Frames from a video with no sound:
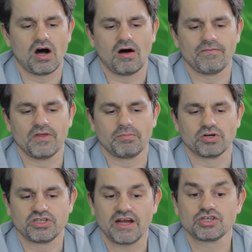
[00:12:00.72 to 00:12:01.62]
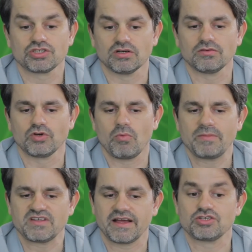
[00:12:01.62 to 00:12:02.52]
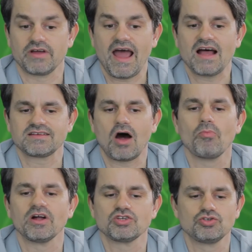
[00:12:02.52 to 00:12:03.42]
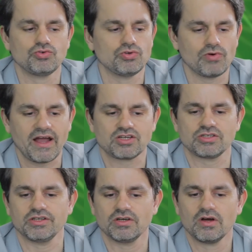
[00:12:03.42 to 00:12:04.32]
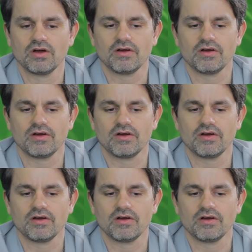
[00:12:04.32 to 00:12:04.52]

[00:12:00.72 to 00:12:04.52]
of the potential your website actually has. How much do you actually